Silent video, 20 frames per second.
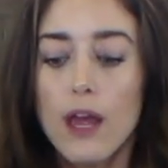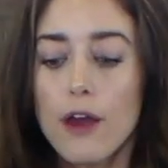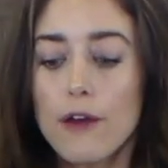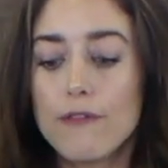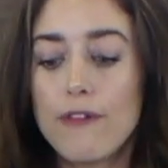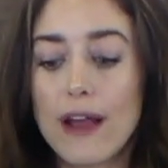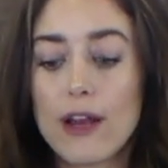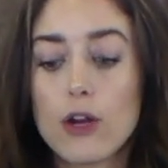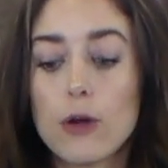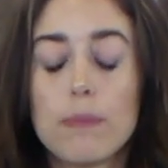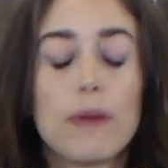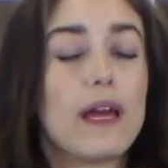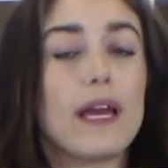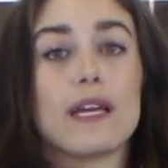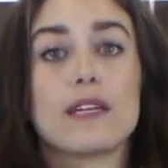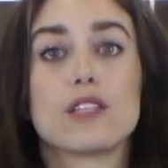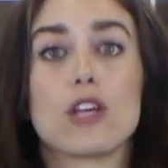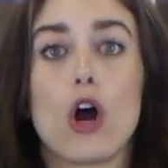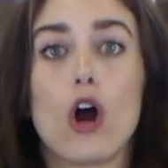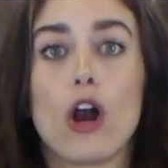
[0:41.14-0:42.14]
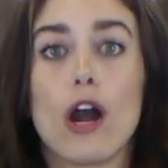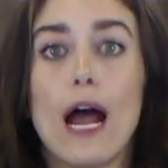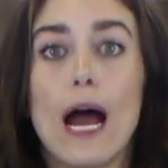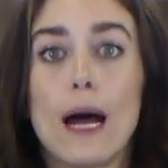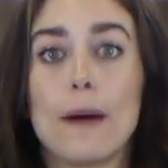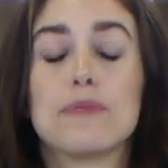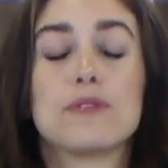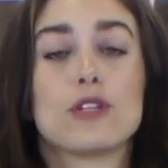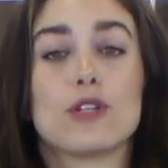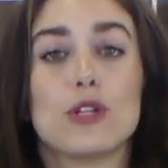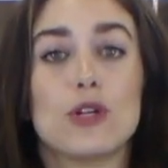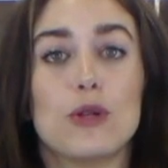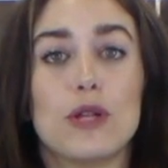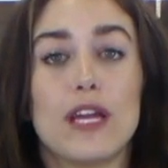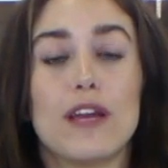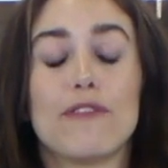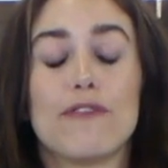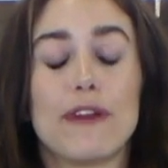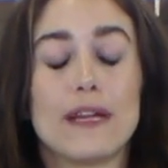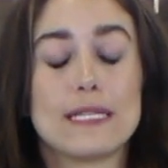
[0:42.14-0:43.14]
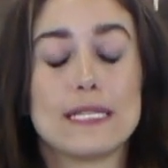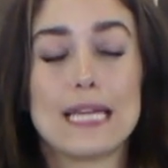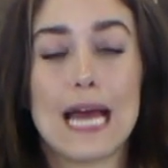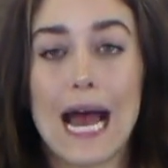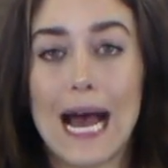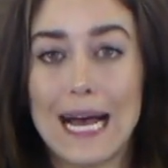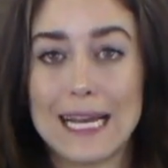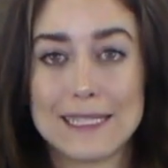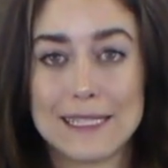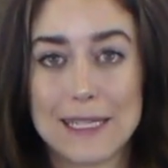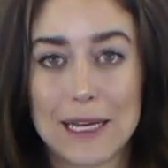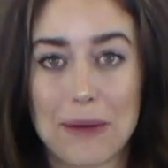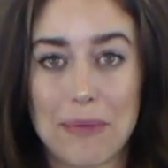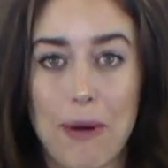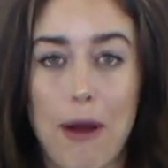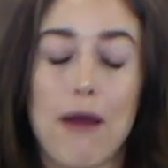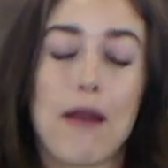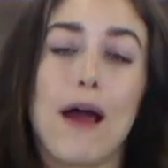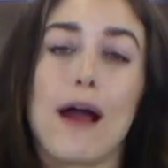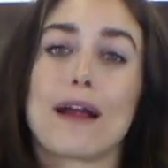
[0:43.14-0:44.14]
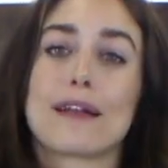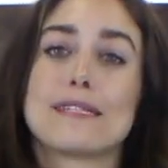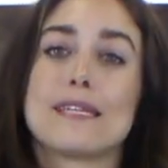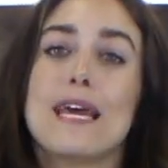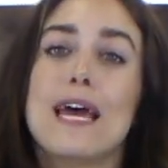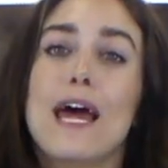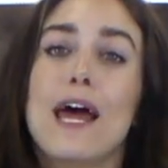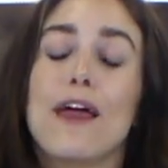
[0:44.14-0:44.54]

Vinyl planks are absolutely a fantastic product.